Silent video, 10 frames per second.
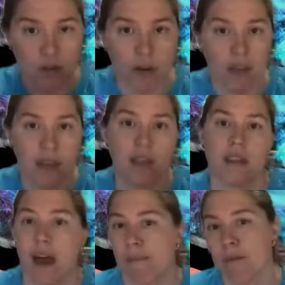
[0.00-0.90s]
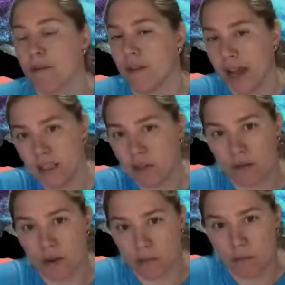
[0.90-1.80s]
So I think that provides
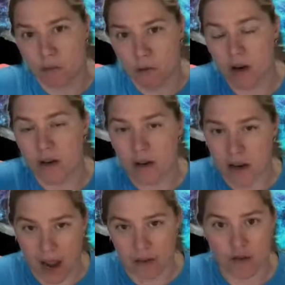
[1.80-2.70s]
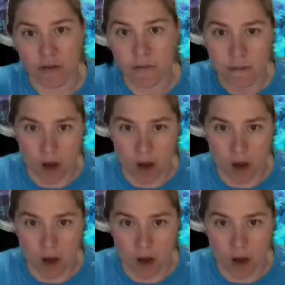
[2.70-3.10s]
for a more natural